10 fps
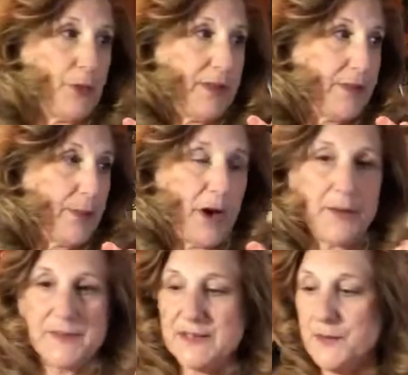went. The
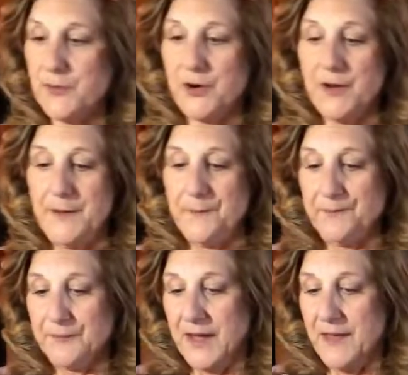bottom's somewhere.
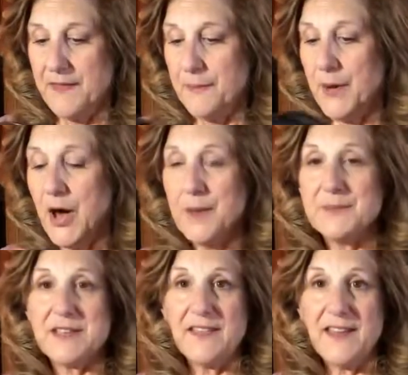And the
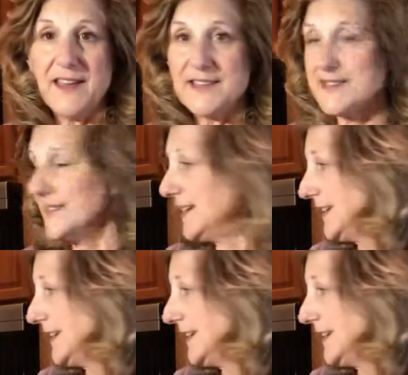bottom to this